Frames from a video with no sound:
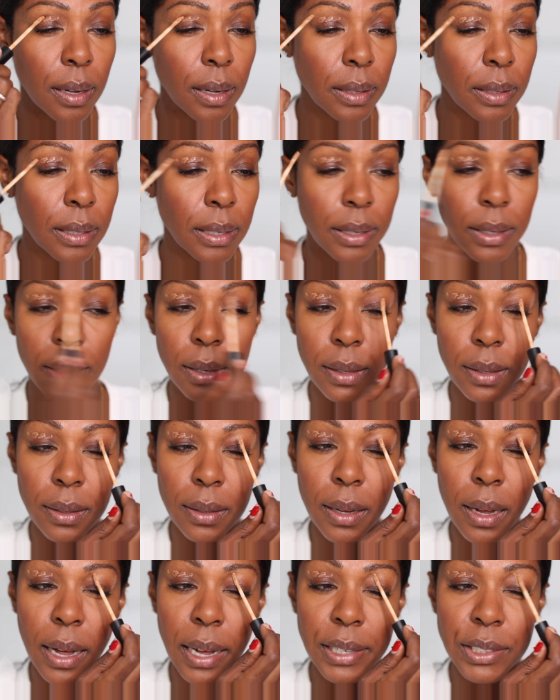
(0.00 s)
a
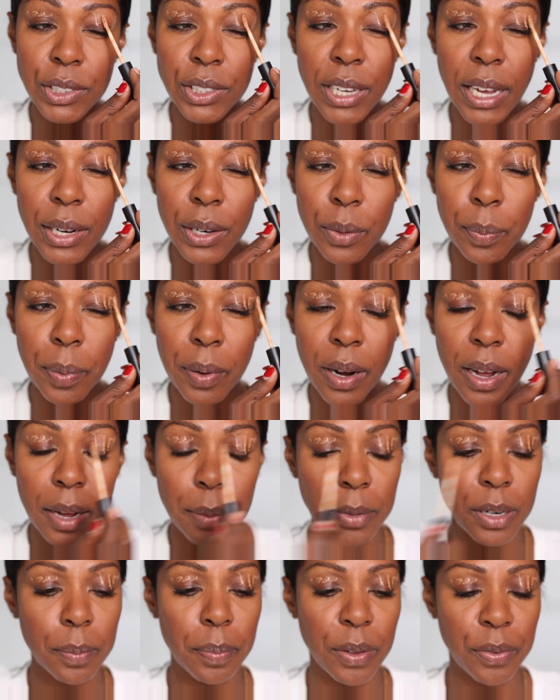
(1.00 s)
little eyeshadow
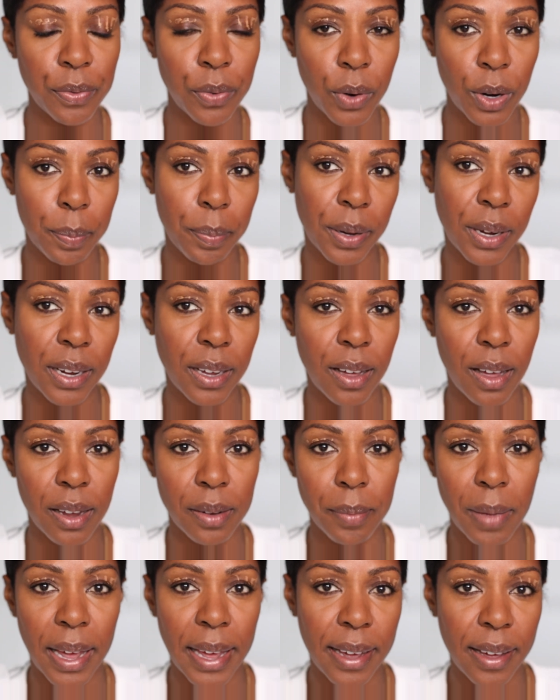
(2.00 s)
primer before putting
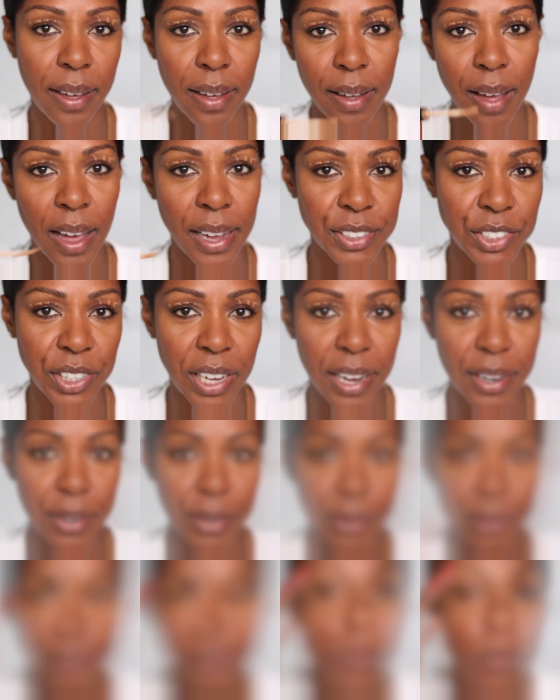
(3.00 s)
on my
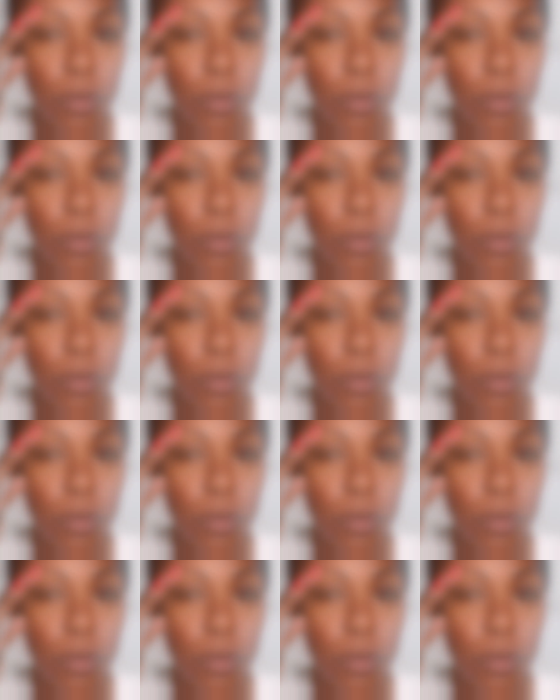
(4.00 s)
eyeshadow.